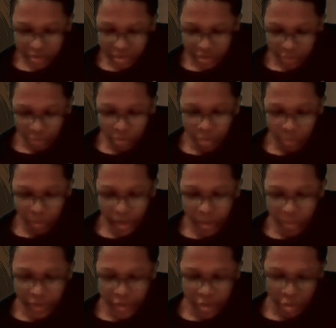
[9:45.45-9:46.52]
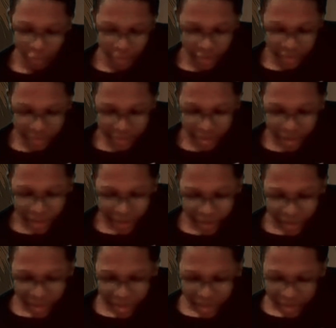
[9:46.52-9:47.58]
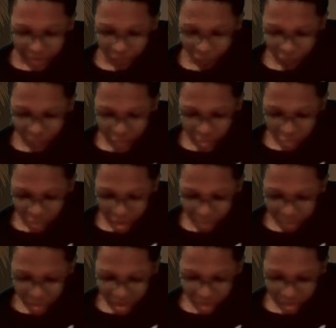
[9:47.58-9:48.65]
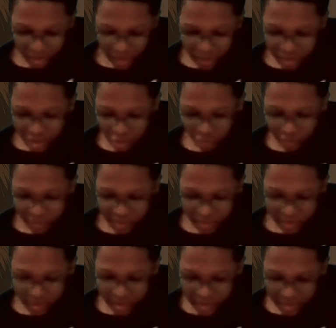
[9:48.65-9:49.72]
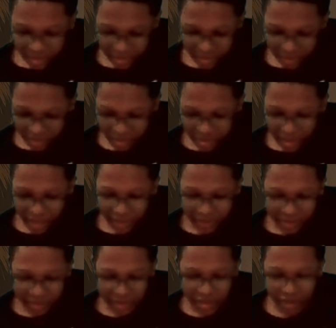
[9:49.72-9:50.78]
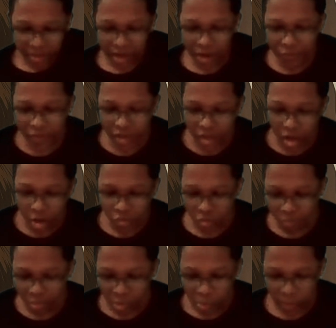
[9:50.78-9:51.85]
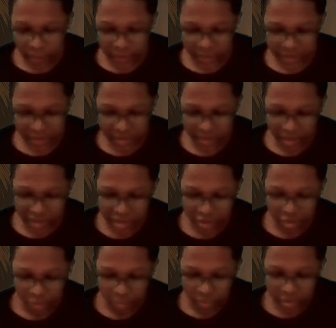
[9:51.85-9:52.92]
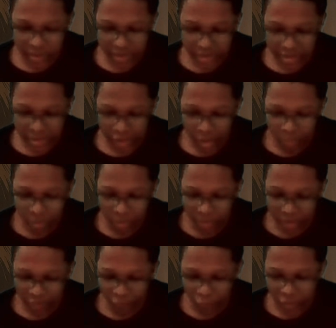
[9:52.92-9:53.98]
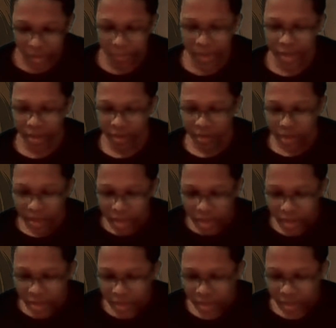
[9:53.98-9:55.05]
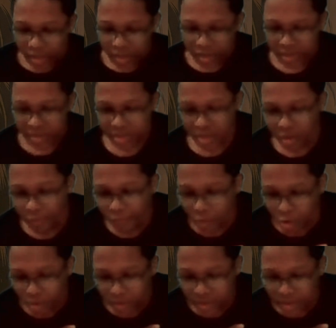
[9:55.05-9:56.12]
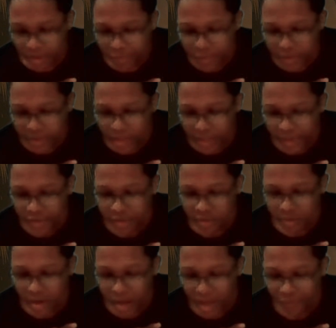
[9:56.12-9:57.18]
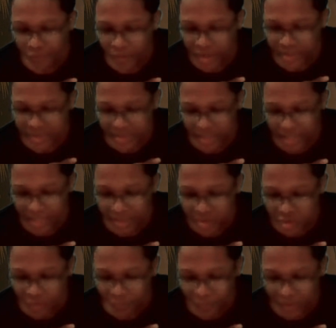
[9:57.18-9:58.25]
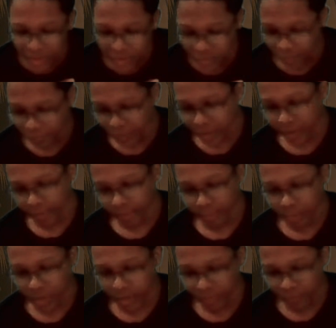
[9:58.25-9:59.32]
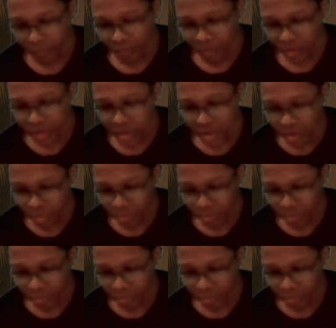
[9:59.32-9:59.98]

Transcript: do away with juries. If you had been on that jury, son, and 11 other boys like you, Tom would have been a free man. So far, nothing in your life has interfered with your